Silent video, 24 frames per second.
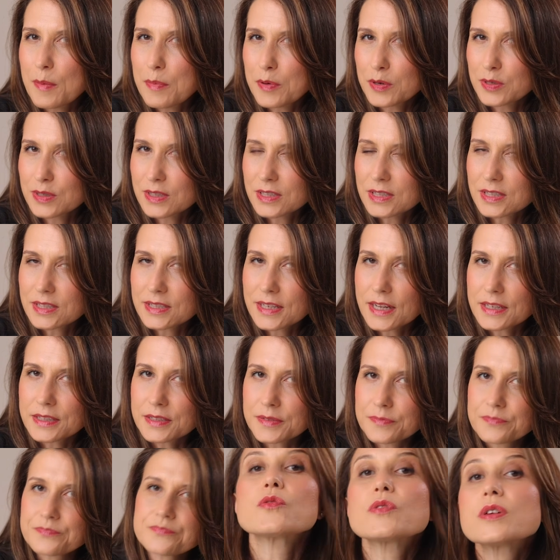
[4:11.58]
peppers
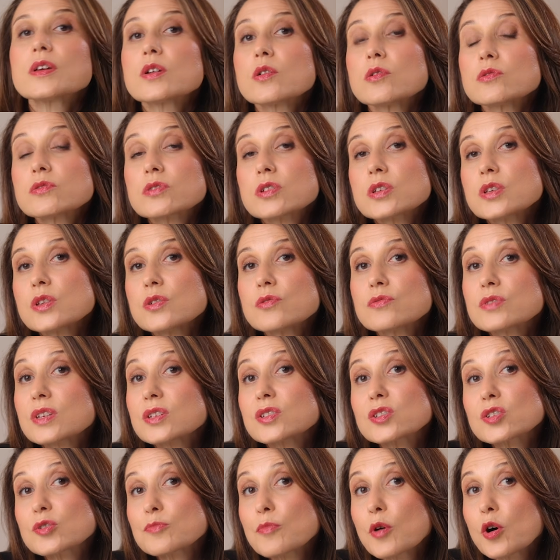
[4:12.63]
instead. You can also use
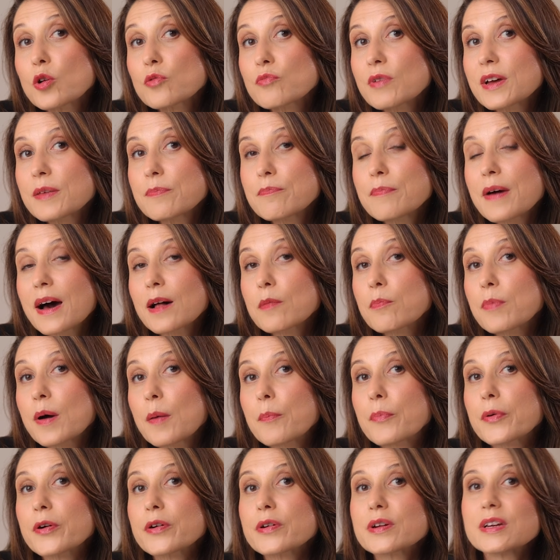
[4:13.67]
a small red bell
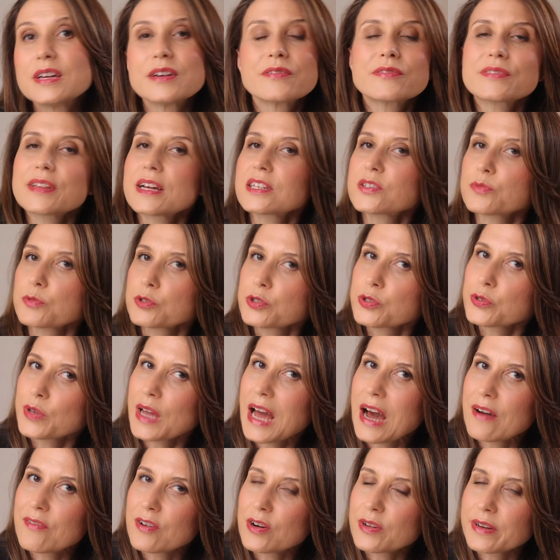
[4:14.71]
pepper if that's what you
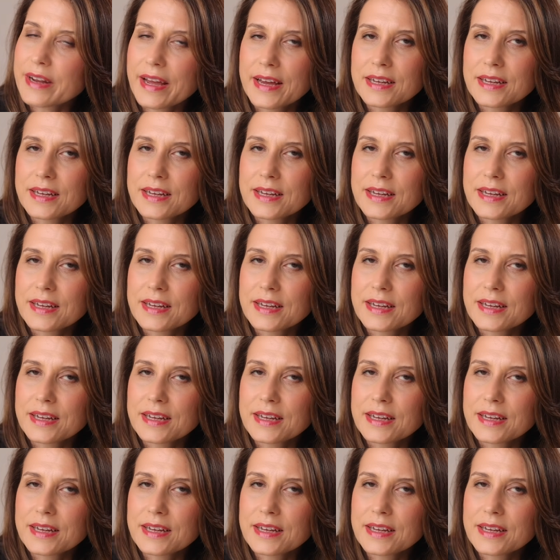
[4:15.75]
have on